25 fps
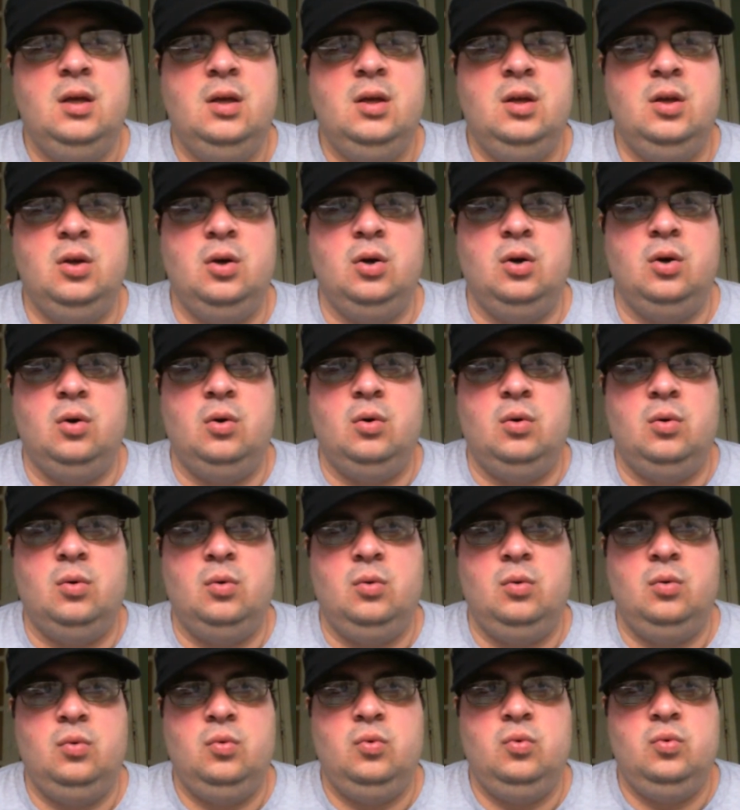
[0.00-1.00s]
you
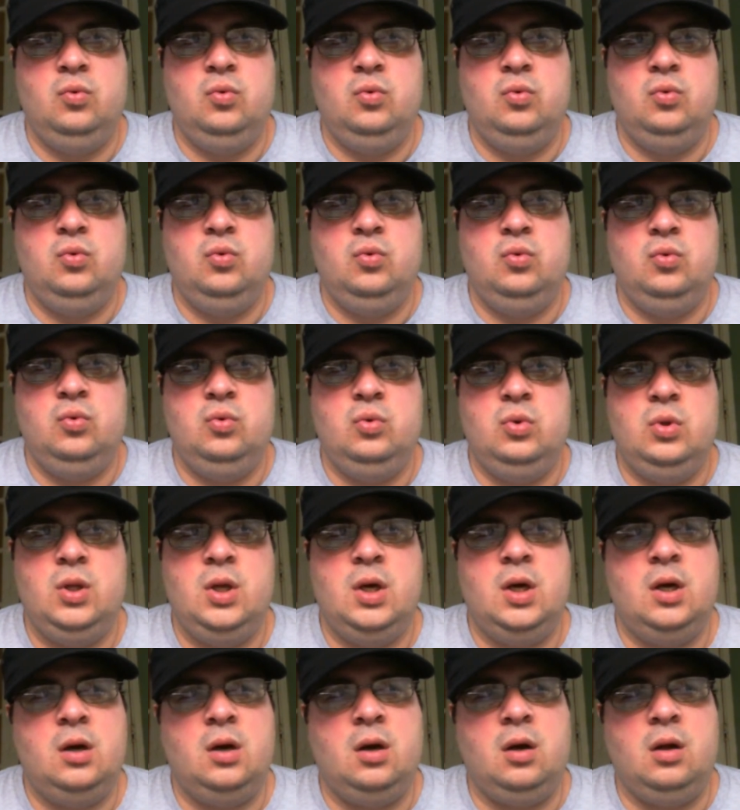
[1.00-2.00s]
know,
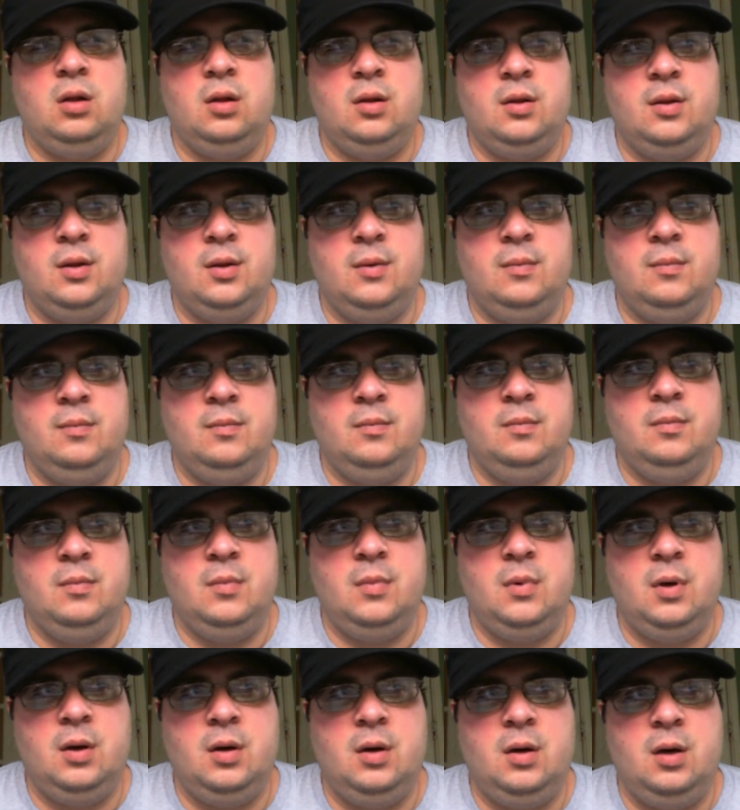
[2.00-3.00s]
not all of
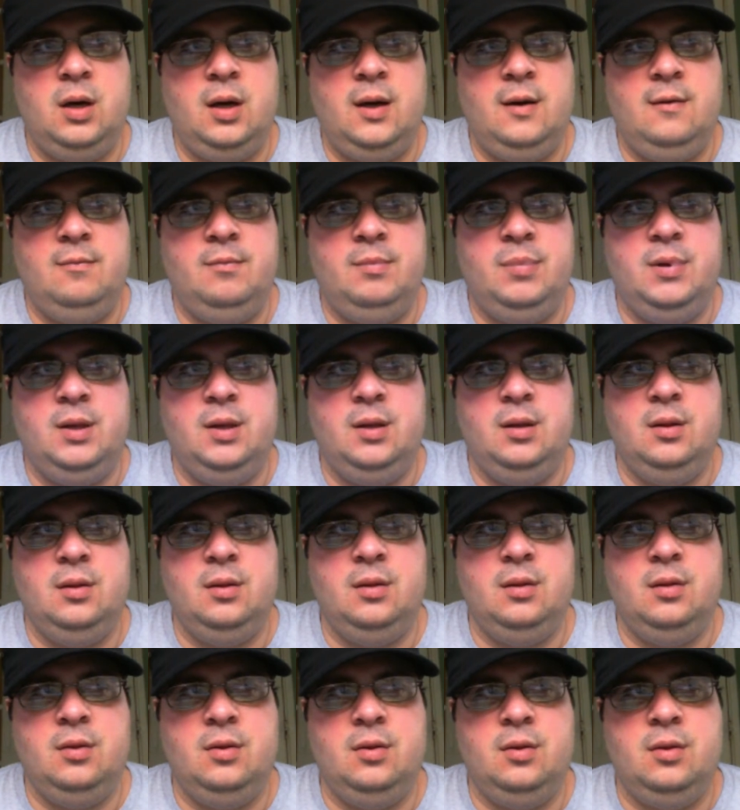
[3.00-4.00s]
them have
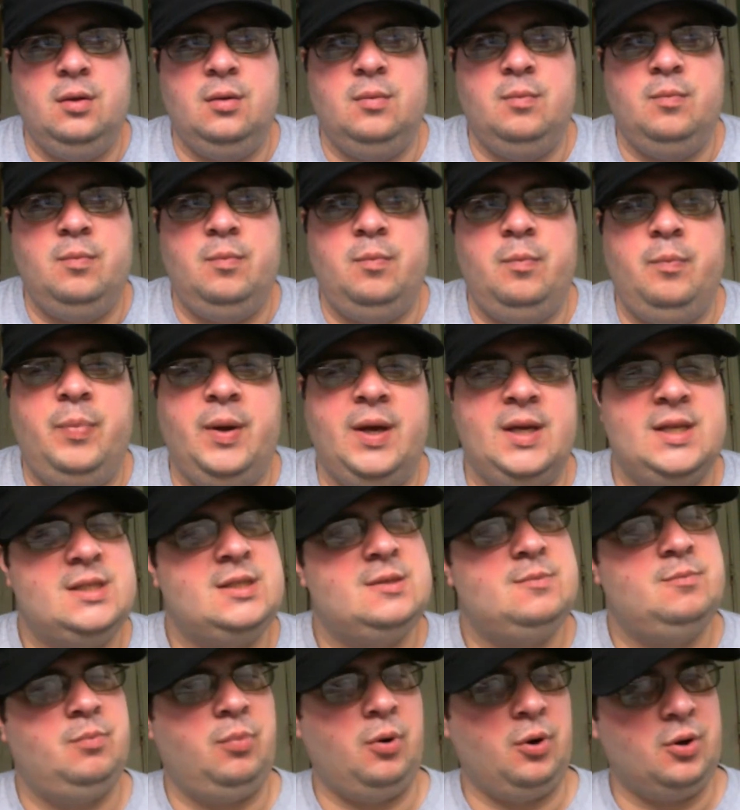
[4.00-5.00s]
been the best
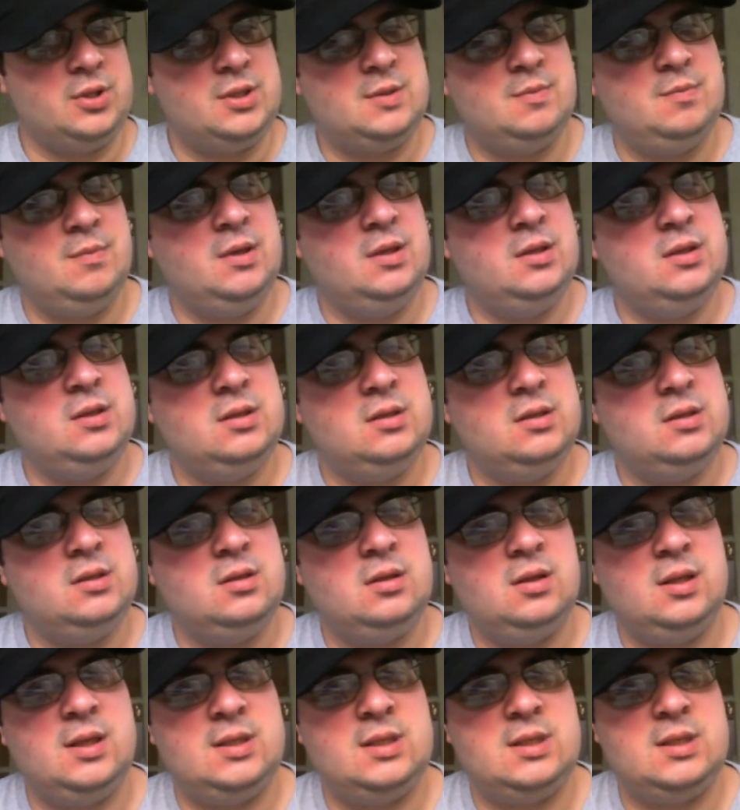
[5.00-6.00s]
sportsmen,
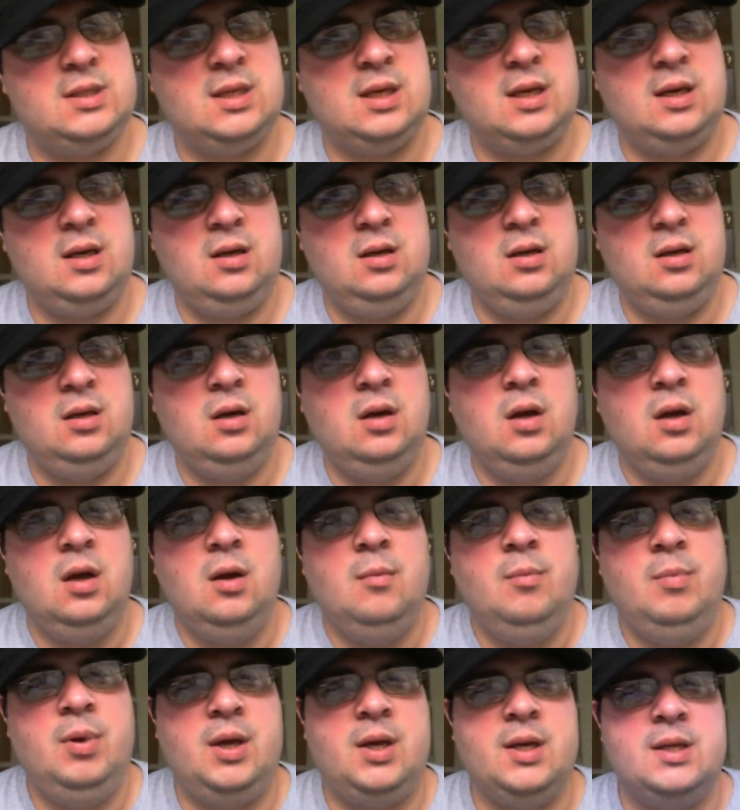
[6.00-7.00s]
let's say,
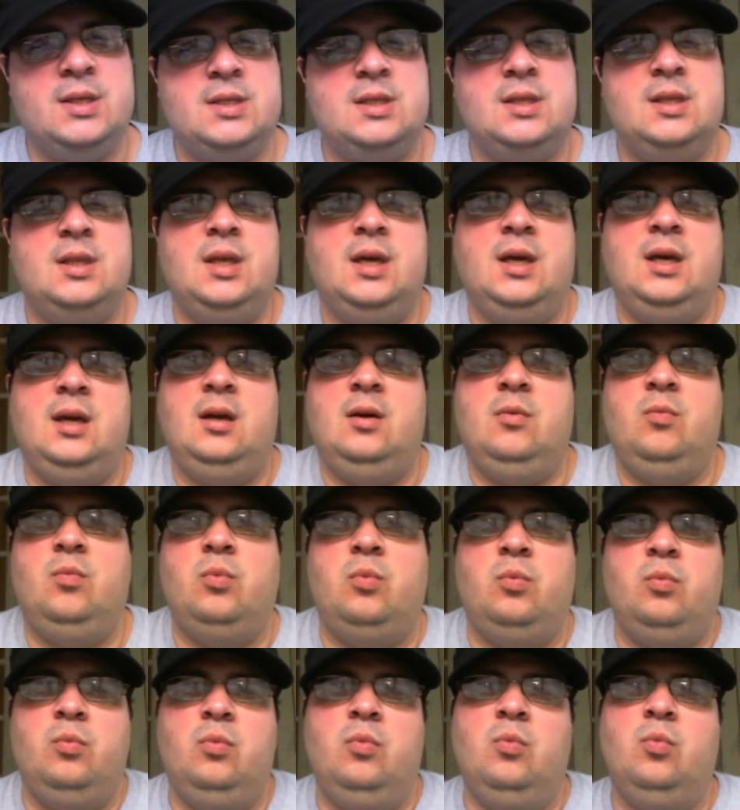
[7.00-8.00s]
because
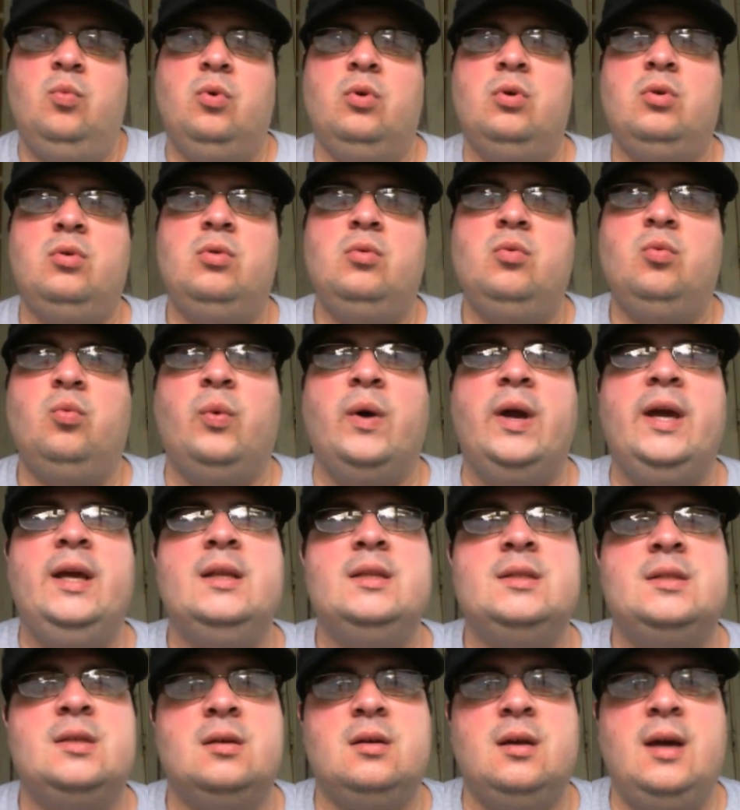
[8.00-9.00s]
they will wait
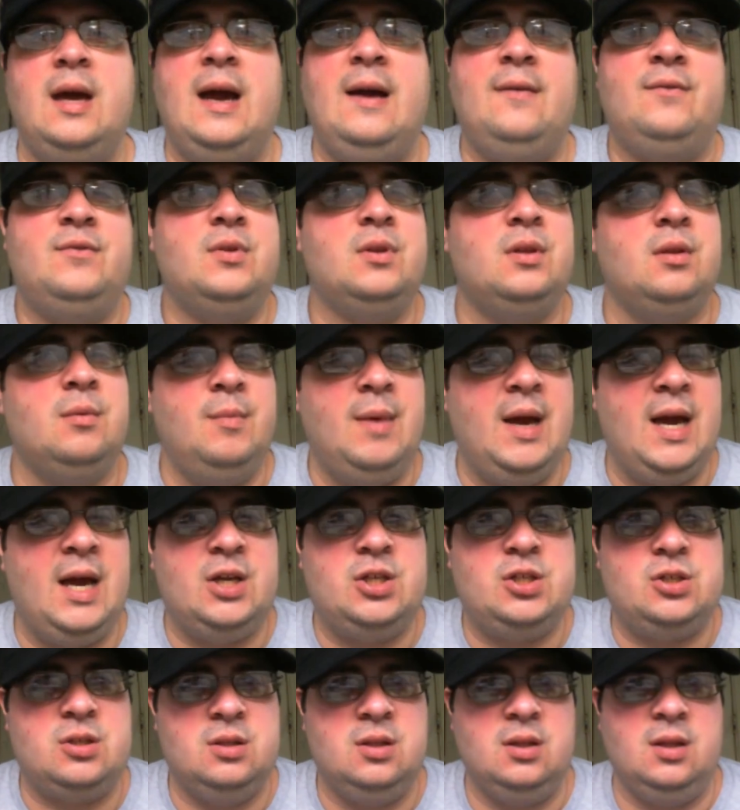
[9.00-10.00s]
until after the
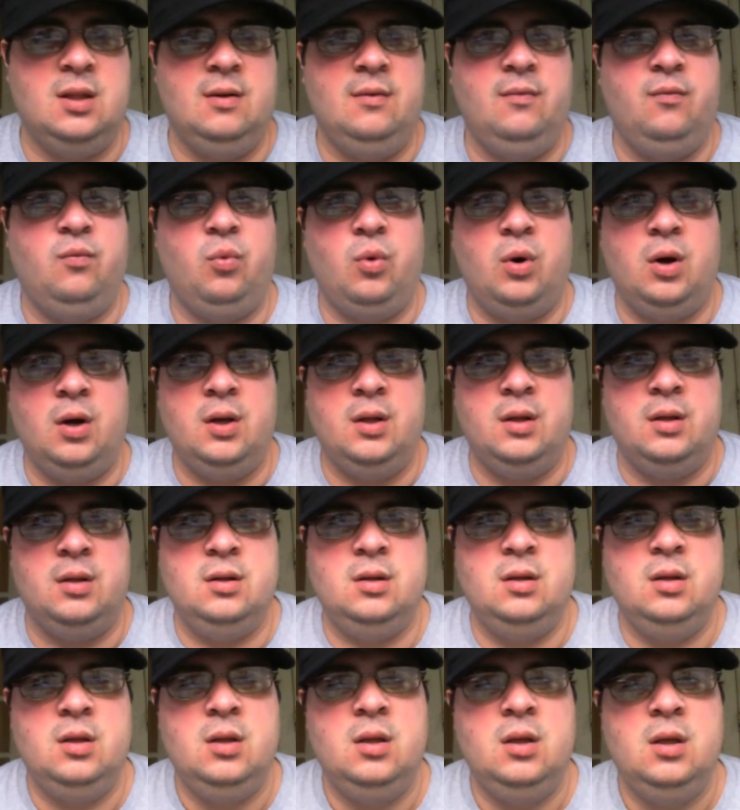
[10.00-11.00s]
match and they've
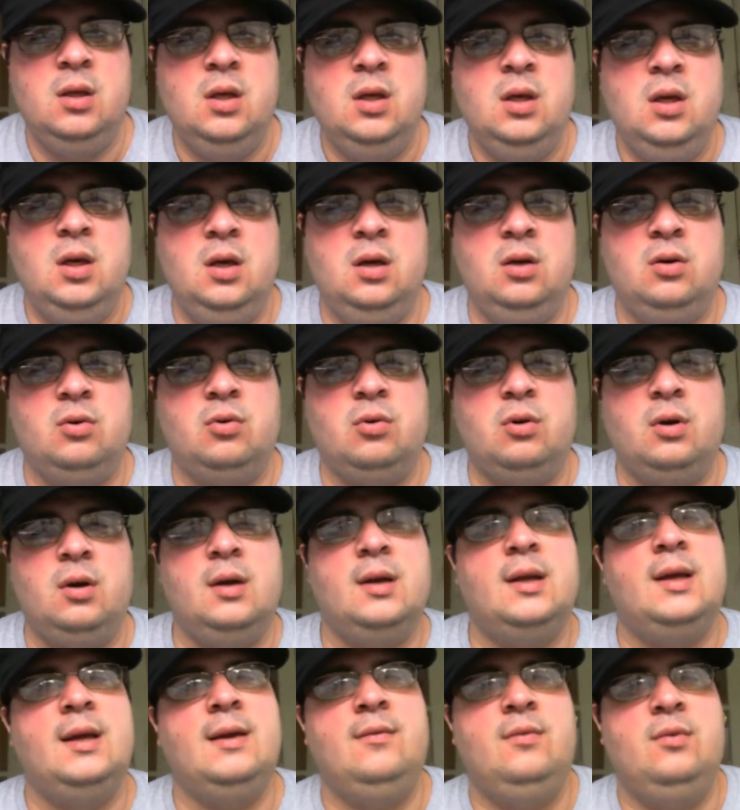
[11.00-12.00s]
won in order
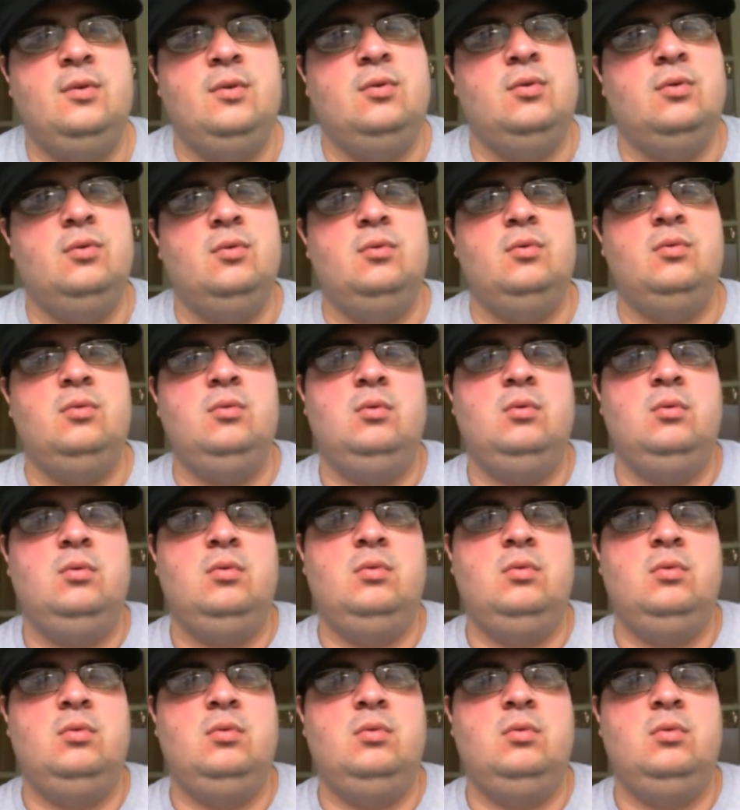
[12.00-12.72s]
to give you.